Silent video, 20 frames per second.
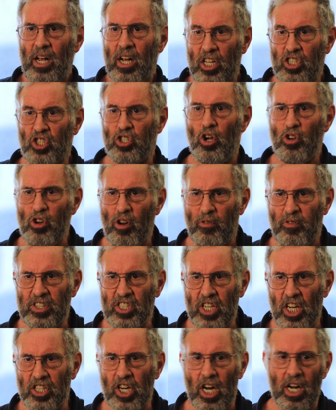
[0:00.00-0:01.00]
Consult your
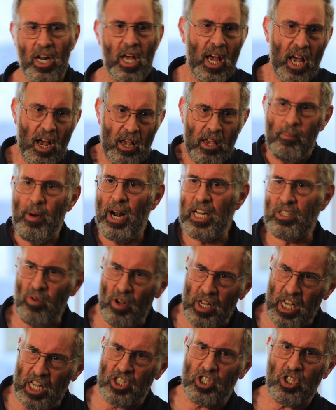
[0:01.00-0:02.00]
physician. You might as
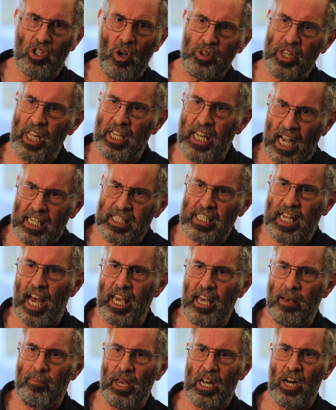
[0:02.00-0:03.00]
well consult the next guy
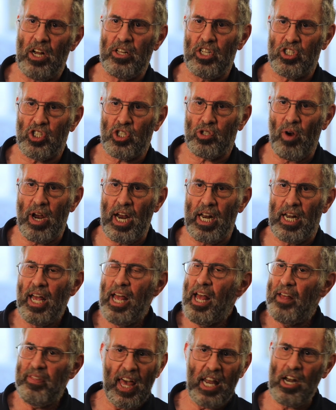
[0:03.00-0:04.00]
you meet on the street.
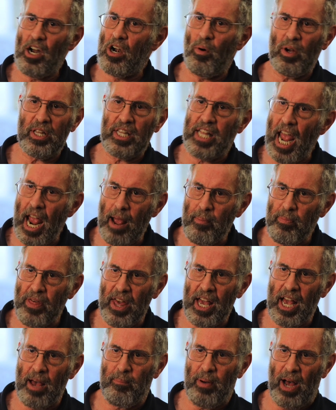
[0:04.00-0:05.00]
They don't know a damn
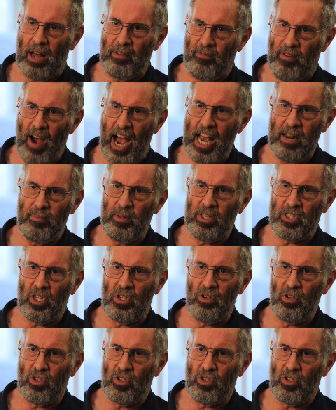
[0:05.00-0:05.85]
thing about vitamins and